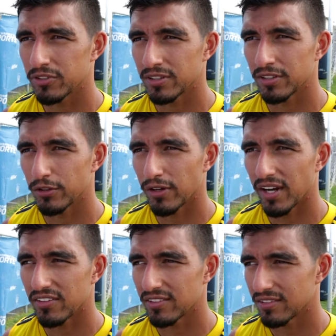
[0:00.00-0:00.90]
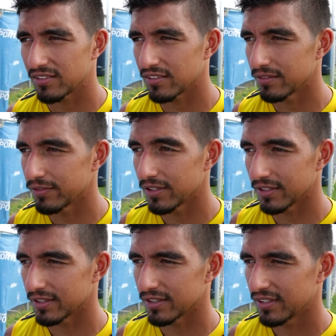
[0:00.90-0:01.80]
sitting in the grass, is just going to feel
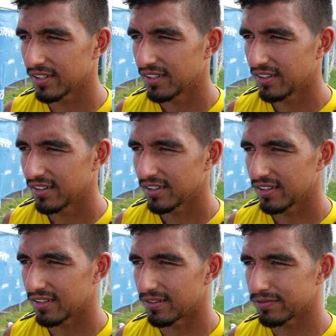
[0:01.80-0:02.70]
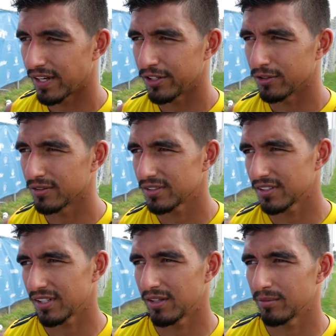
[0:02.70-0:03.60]
like a final.
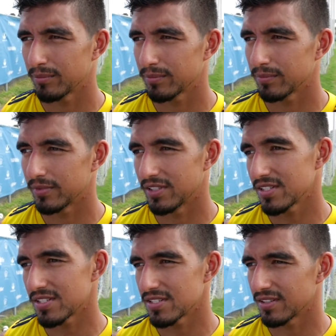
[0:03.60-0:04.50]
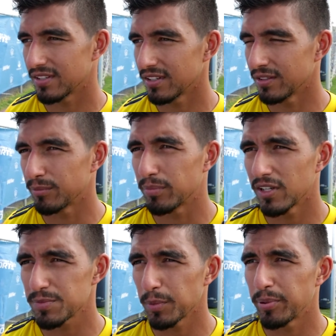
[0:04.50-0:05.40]
This is getting
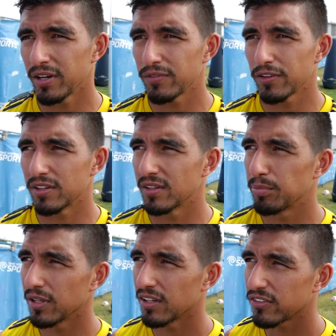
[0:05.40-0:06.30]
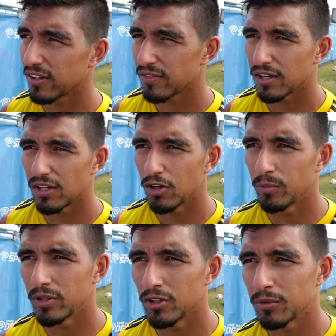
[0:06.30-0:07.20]
us prepared for the playoffs. They have a
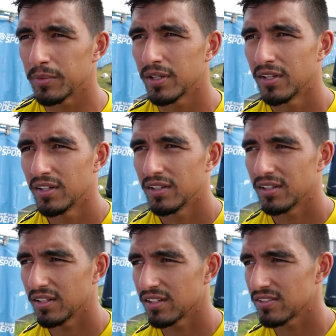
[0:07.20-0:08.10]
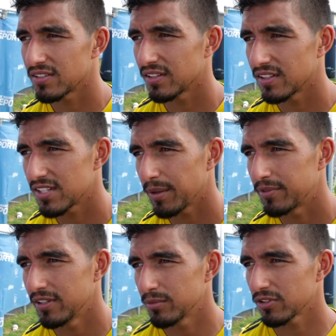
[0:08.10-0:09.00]
home and home against a top
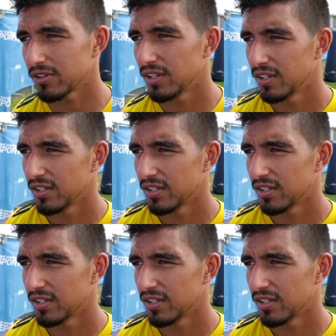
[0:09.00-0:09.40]
team, so